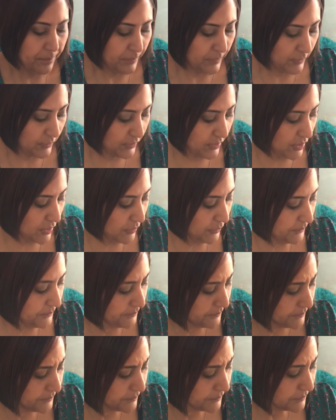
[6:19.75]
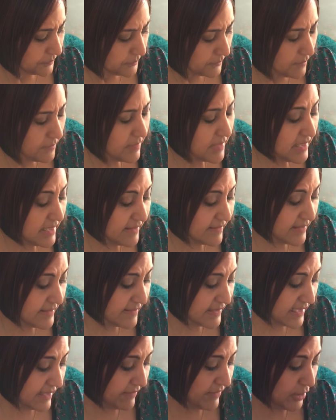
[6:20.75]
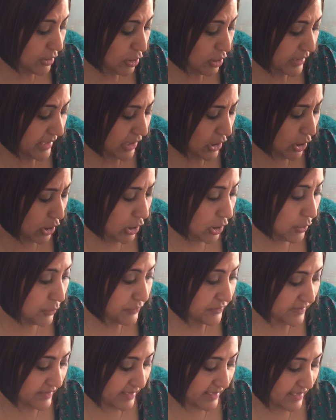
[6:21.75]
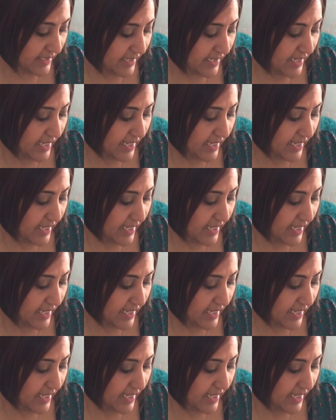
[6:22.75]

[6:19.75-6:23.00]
So it says, even looking closely,